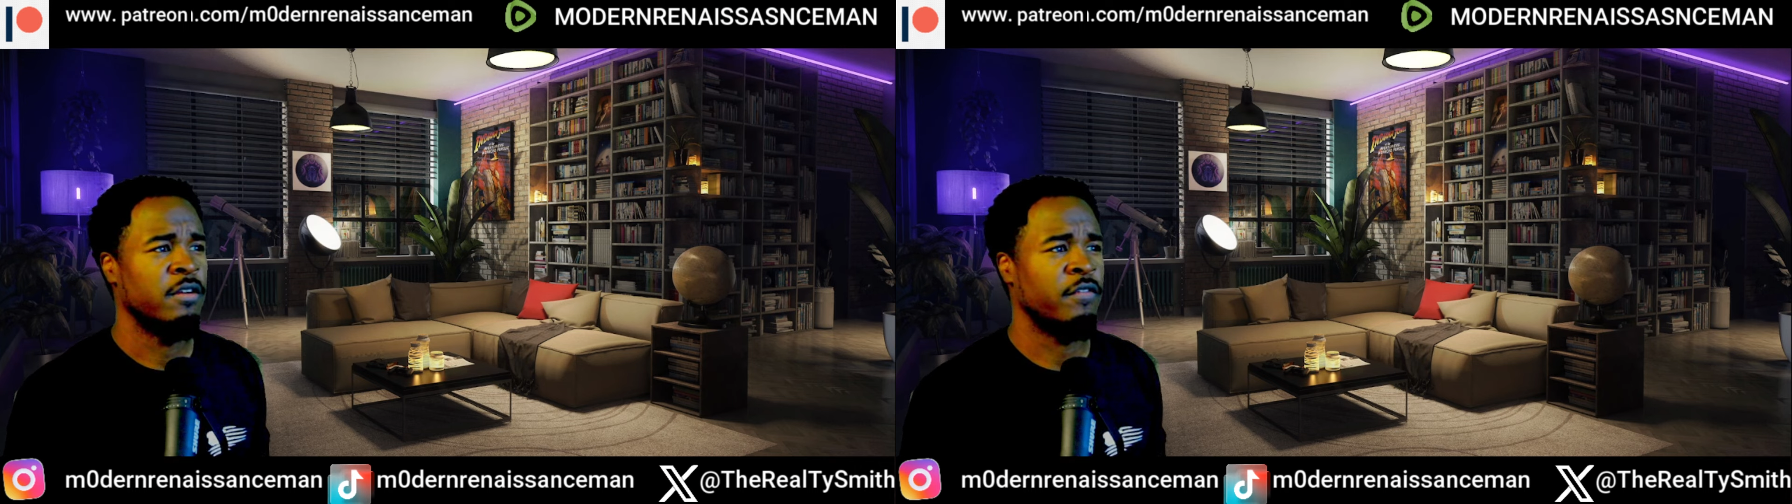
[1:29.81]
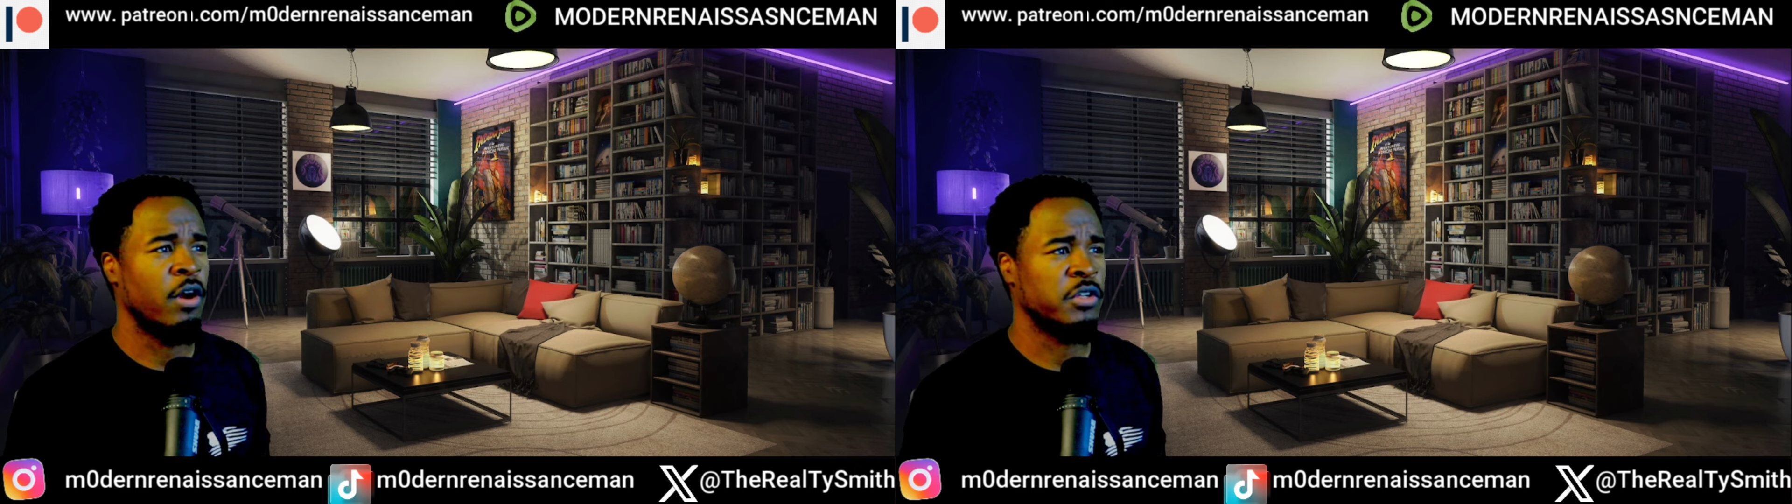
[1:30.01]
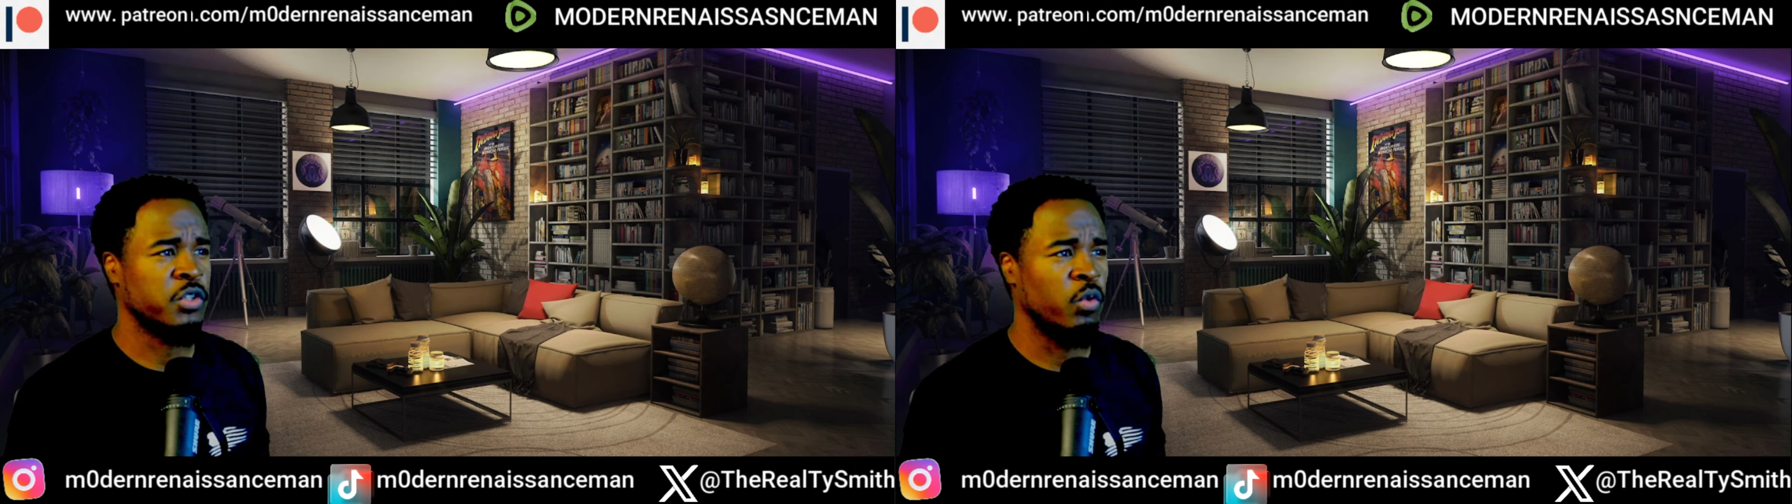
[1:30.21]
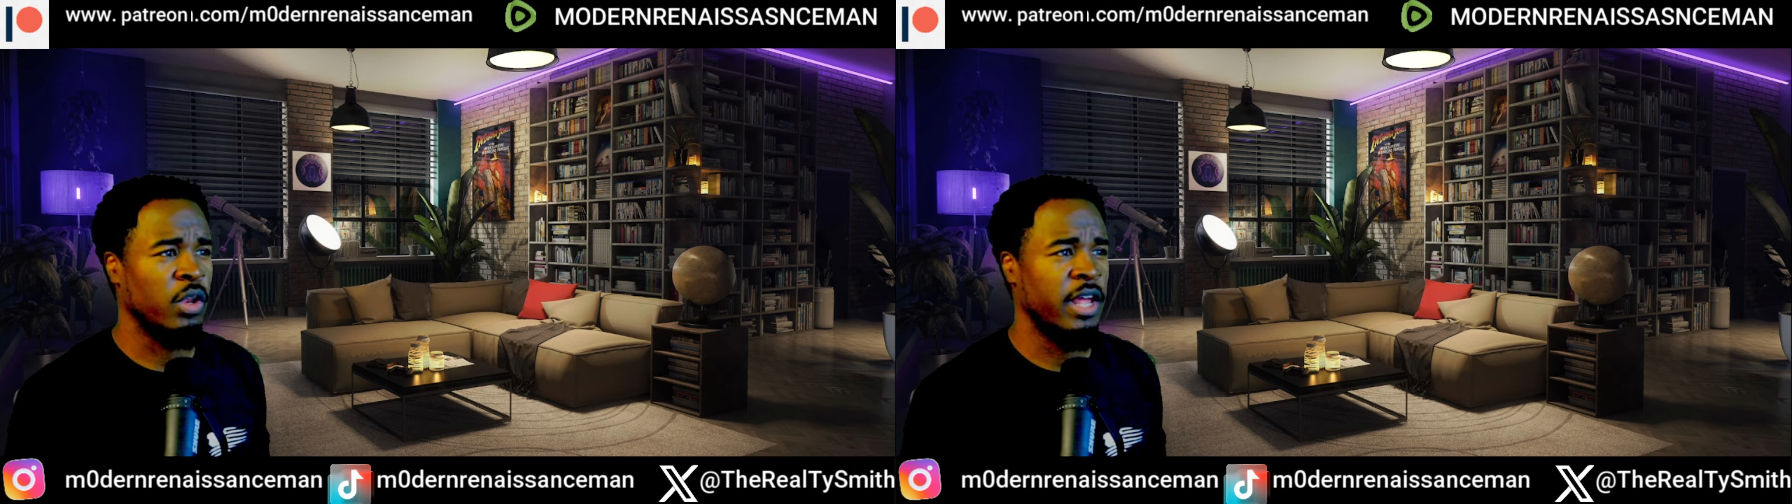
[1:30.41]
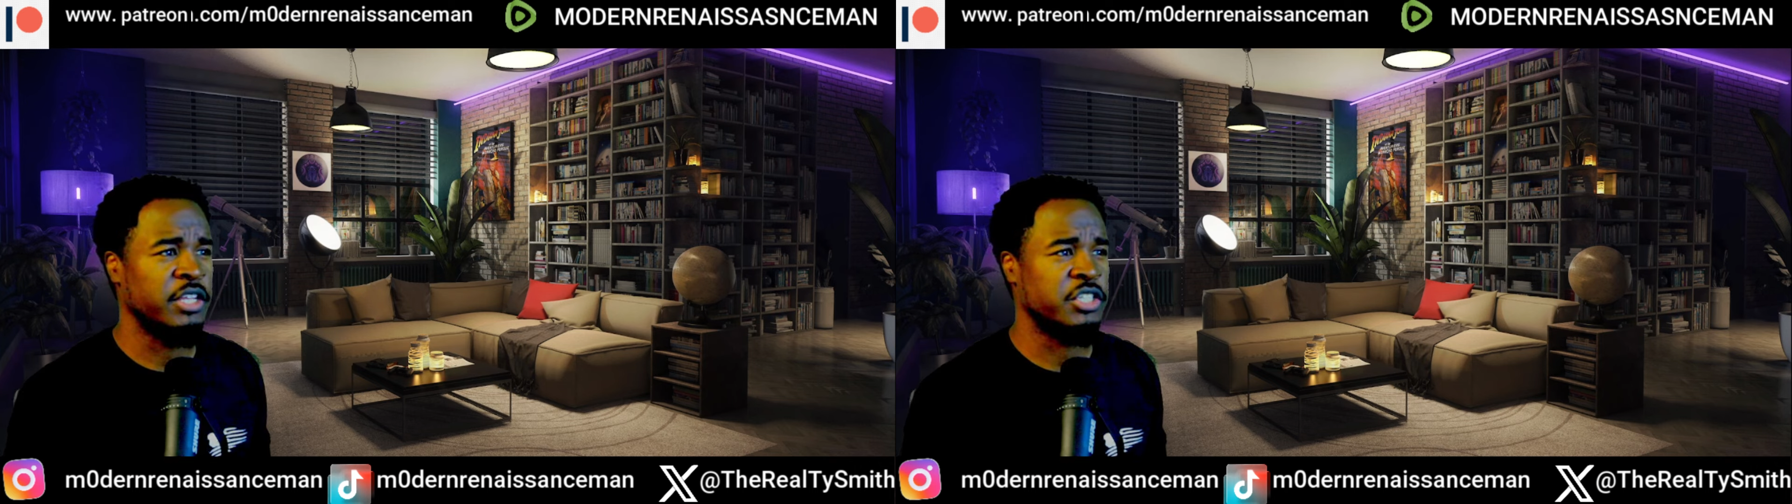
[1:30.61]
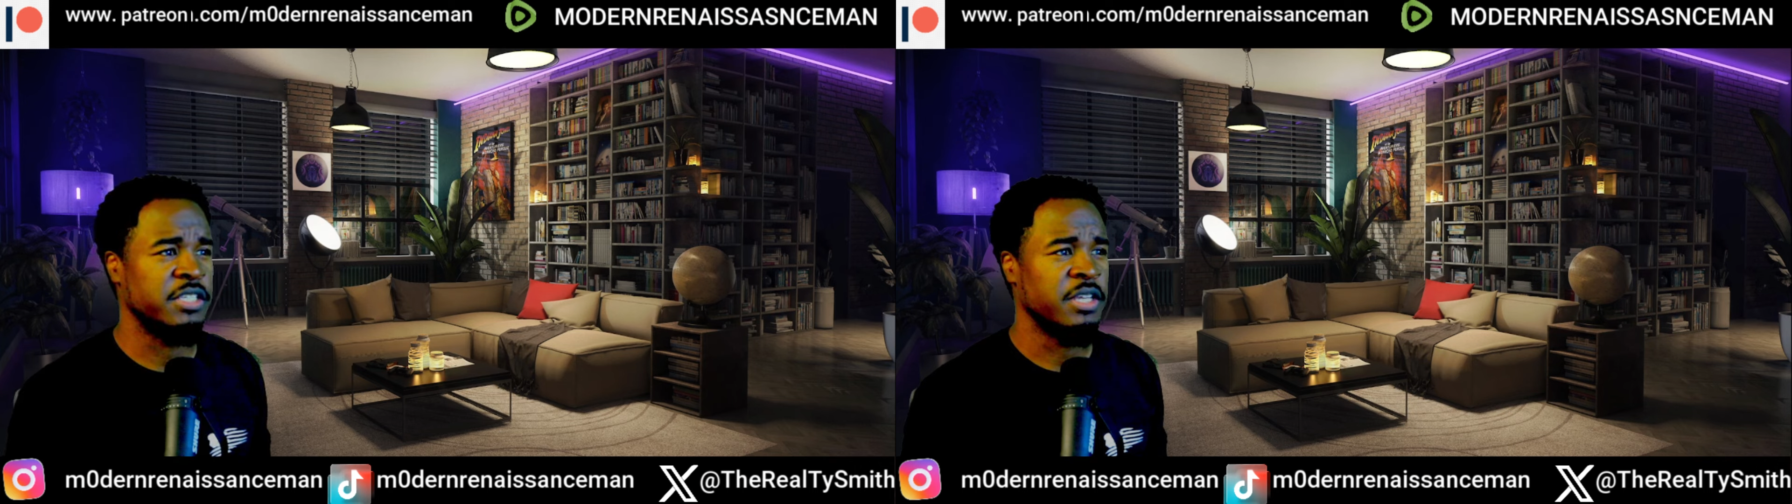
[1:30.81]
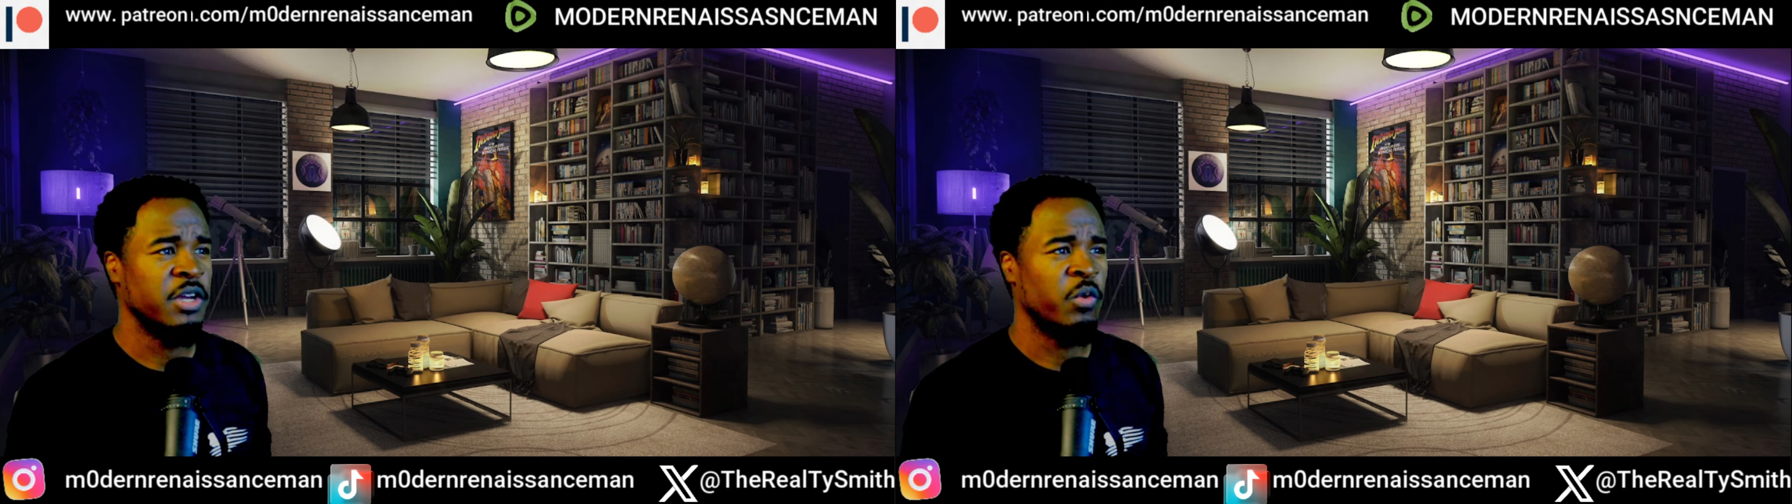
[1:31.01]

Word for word: for our school lunches.